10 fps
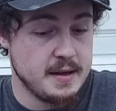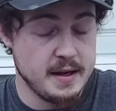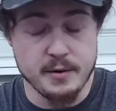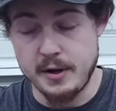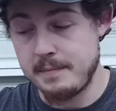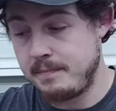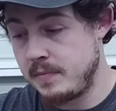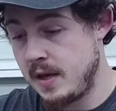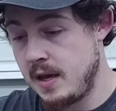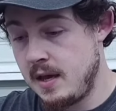Anyway,
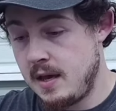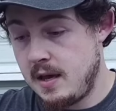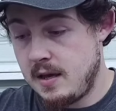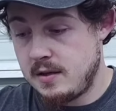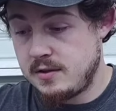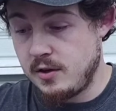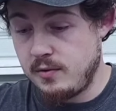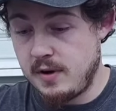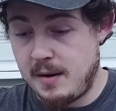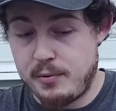
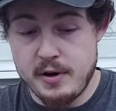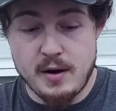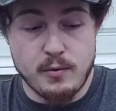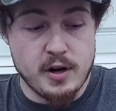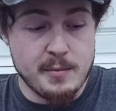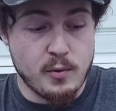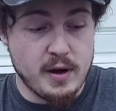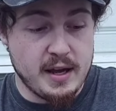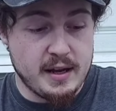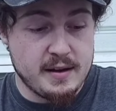so I'm putting out 1
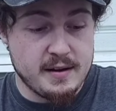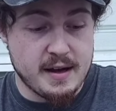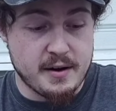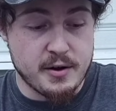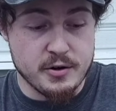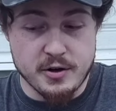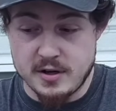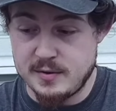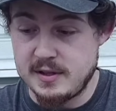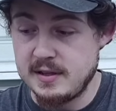MOA at 100
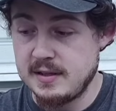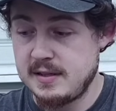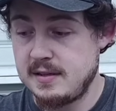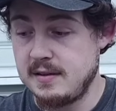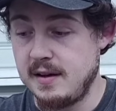yards with this.